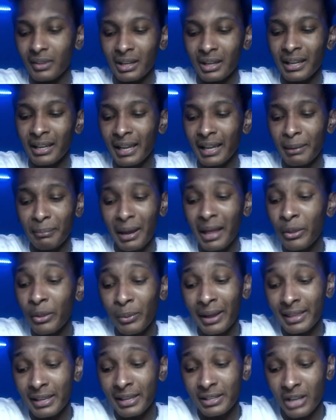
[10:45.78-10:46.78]
And by the
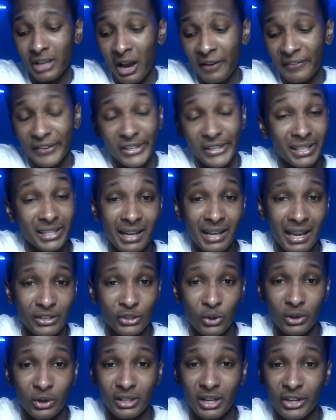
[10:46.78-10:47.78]
way, this offense did not
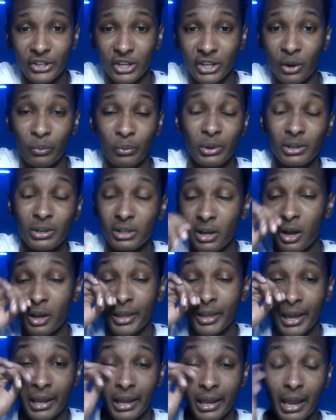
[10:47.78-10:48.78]
score a touchdown. We saw
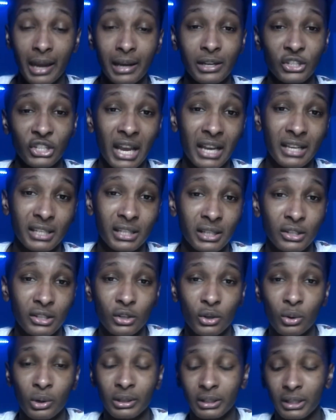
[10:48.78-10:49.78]
that Eddie Jackson
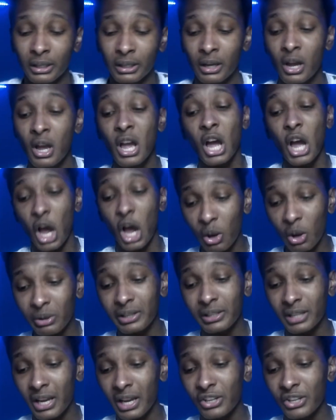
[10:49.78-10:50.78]
scored the only
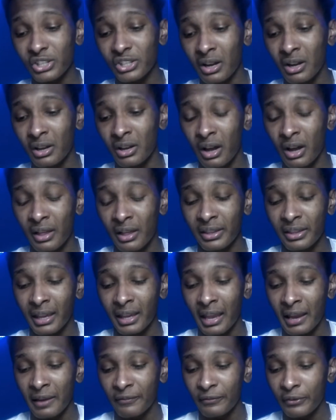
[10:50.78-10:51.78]
touchdown of the
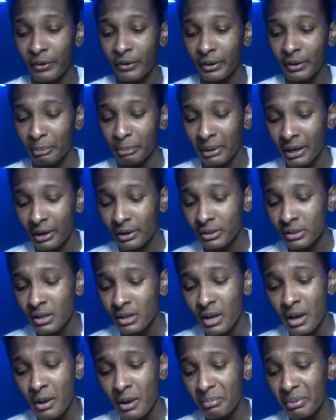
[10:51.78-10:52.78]
game for the Bears.
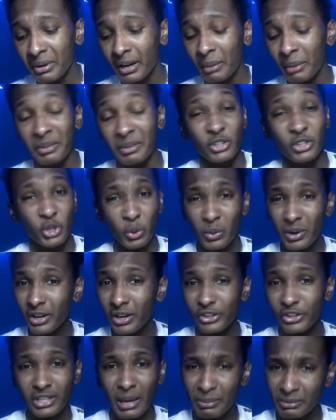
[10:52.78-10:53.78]
But the 2
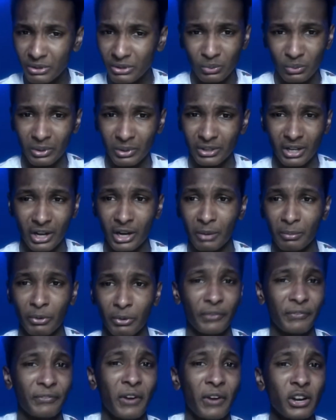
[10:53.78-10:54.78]
interceptions were terrible.
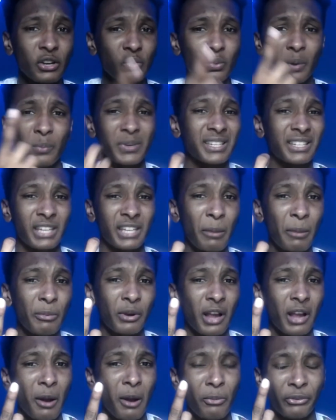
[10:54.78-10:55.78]
The first one was double
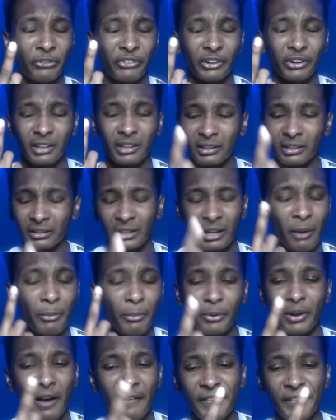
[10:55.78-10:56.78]

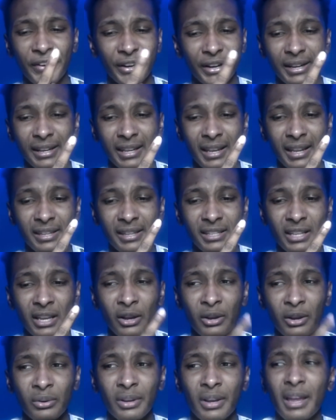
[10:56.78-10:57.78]
covered in the end
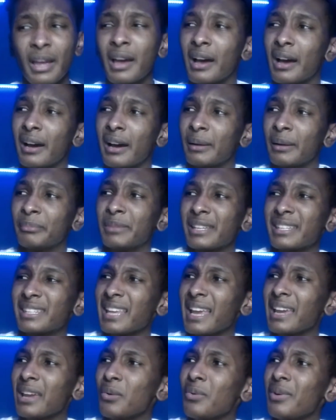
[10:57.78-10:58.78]
zone. The
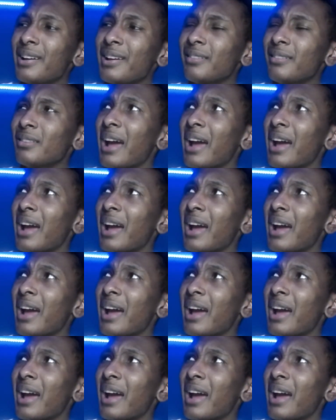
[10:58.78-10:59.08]
second one,